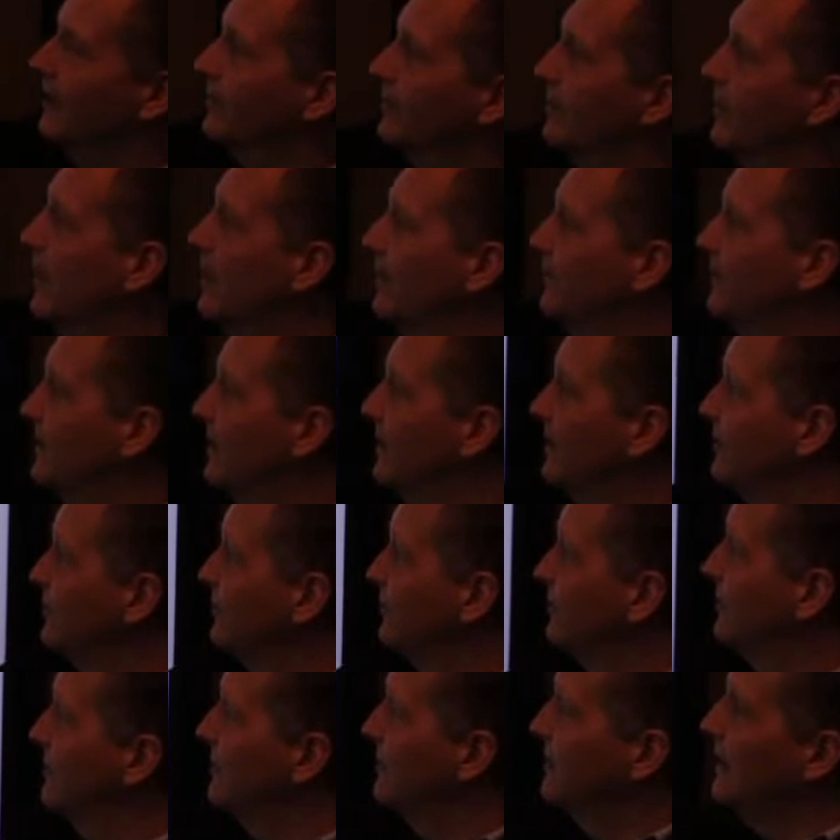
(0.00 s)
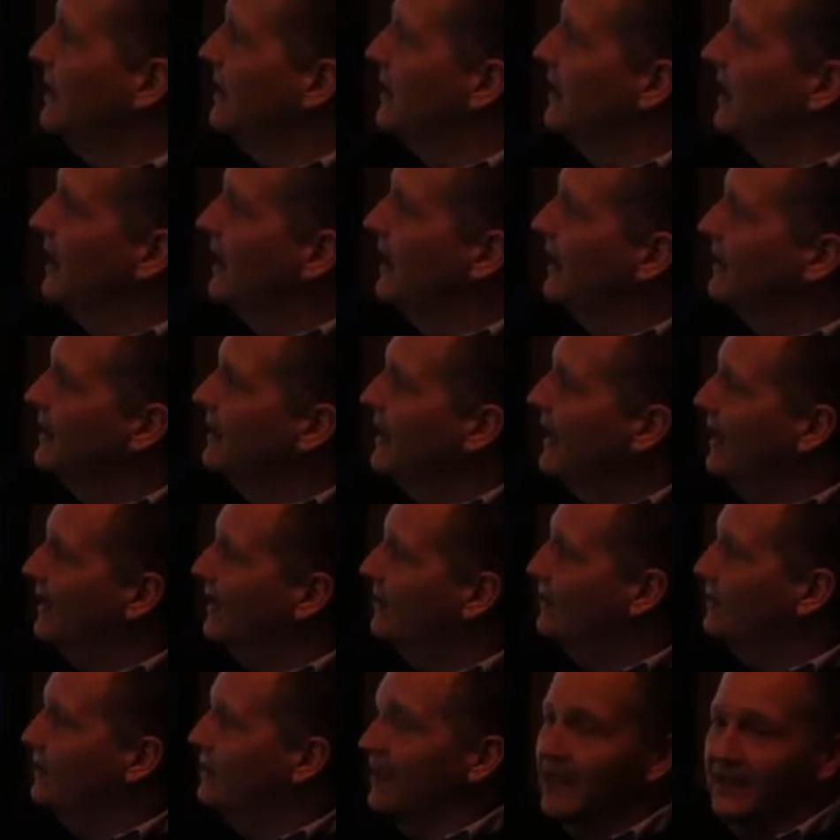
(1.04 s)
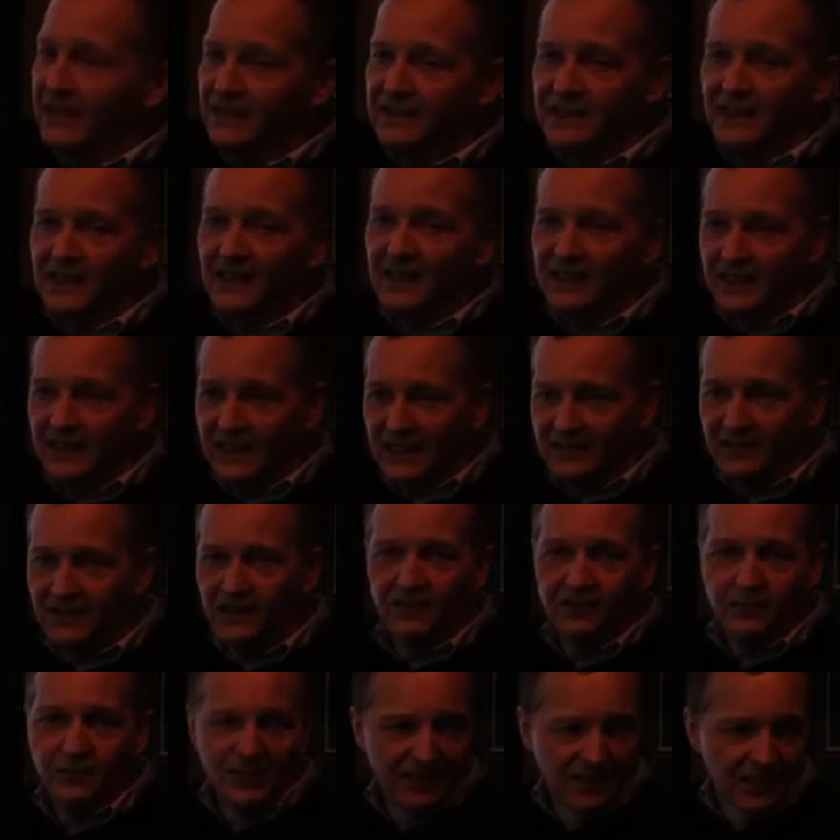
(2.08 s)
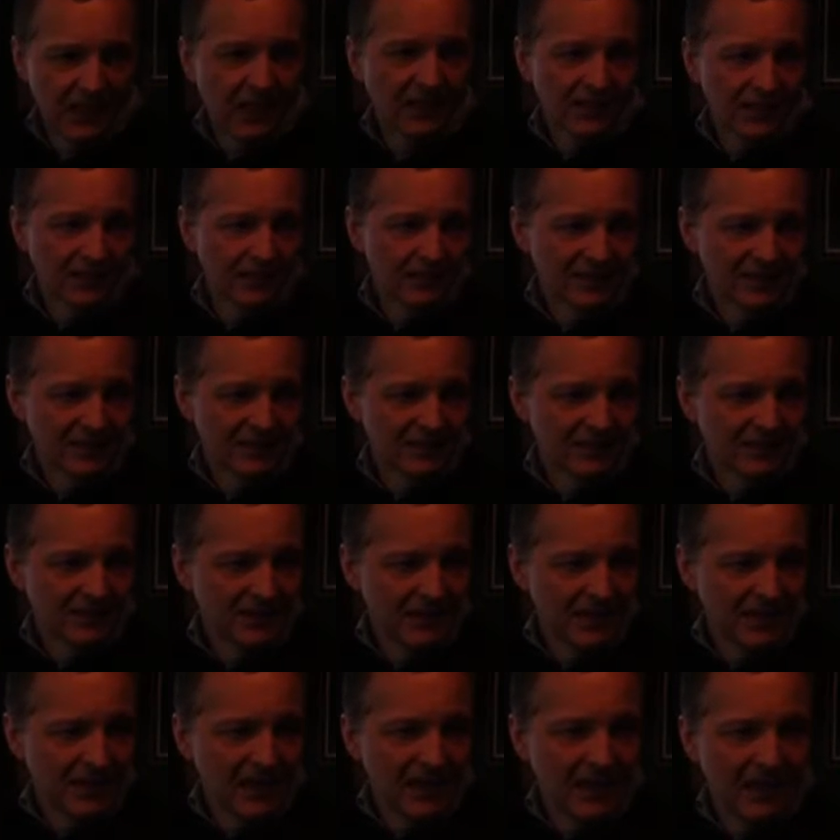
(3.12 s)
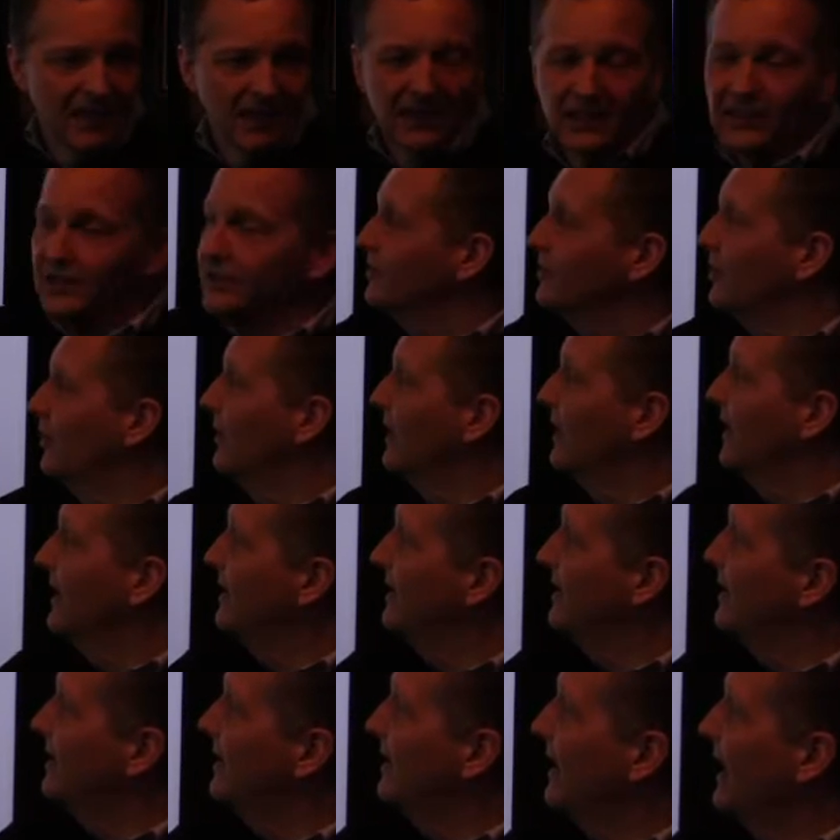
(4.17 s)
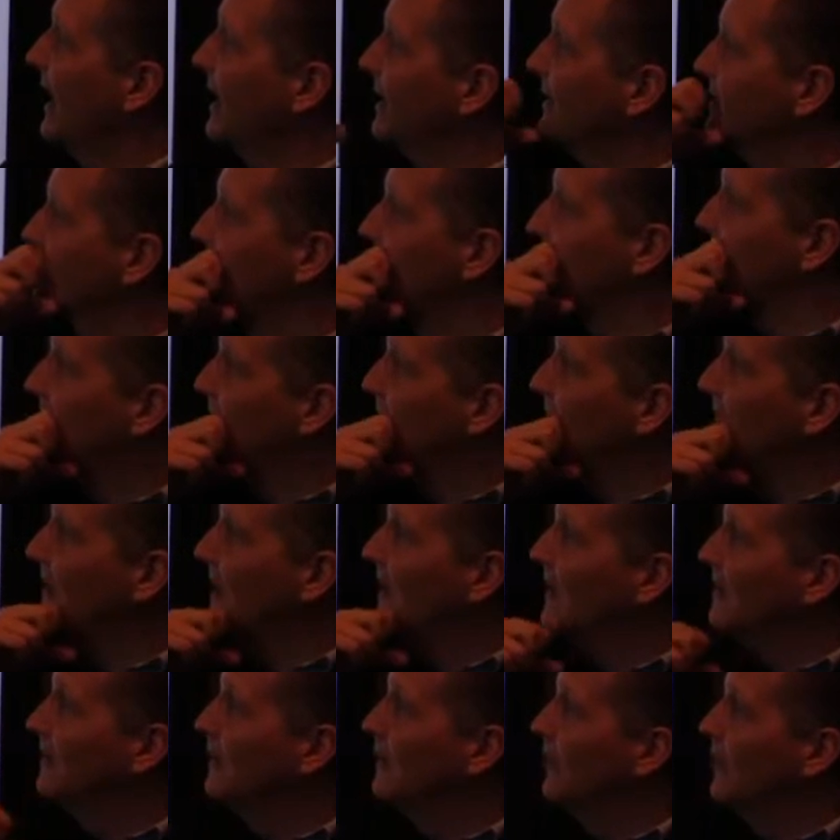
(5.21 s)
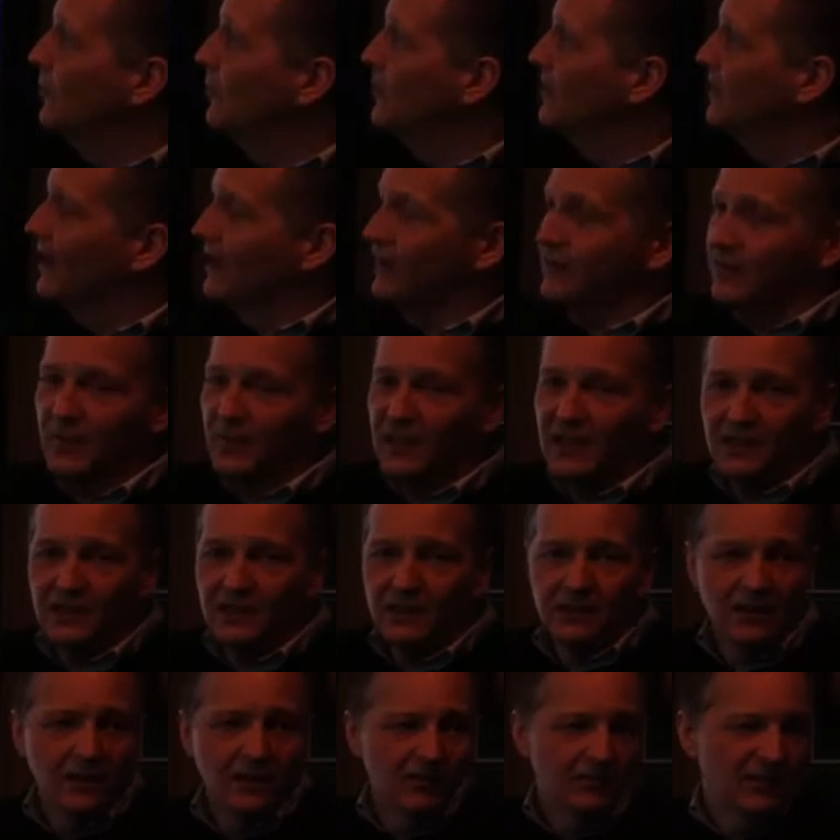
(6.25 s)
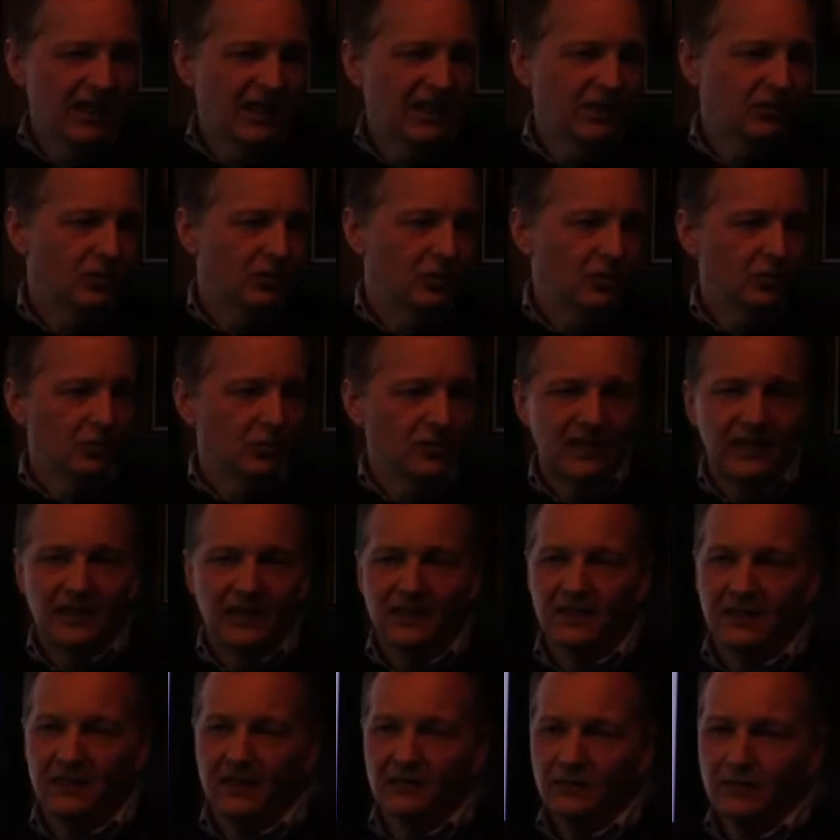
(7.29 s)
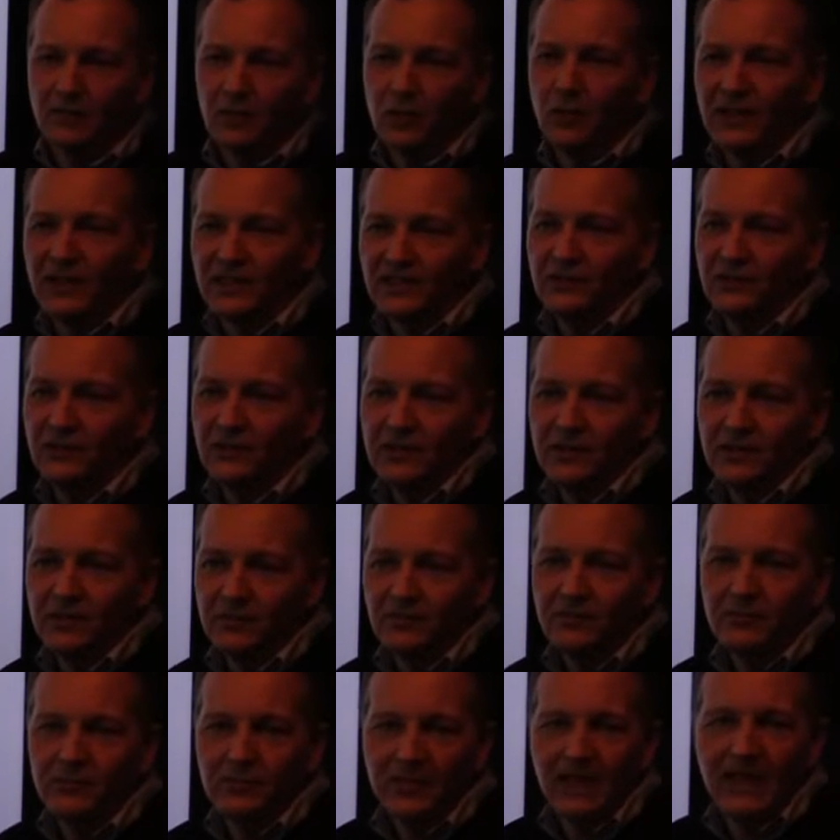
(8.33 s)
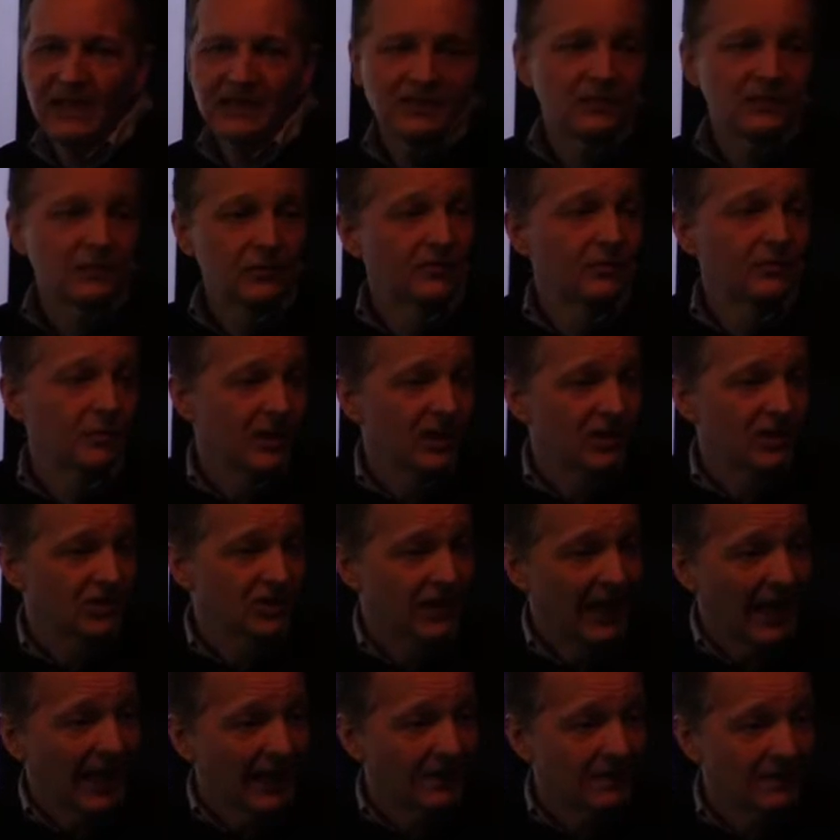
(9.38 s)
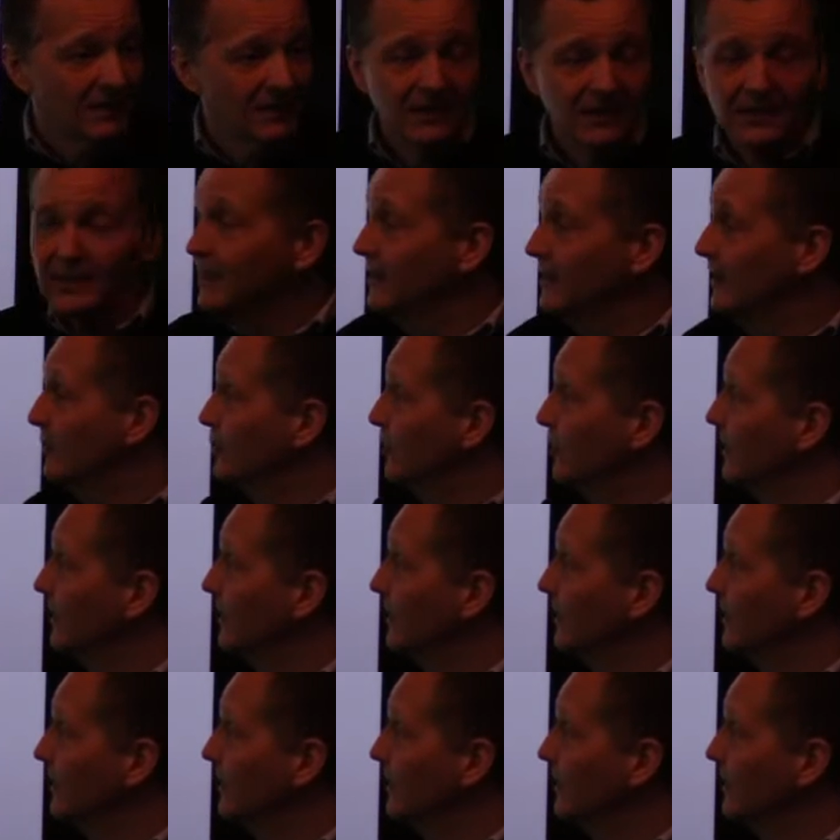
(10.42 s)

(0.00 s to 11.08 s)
kept confidential and handled as a government document. So any access to that would have to be made to a request to the Access to Information Act as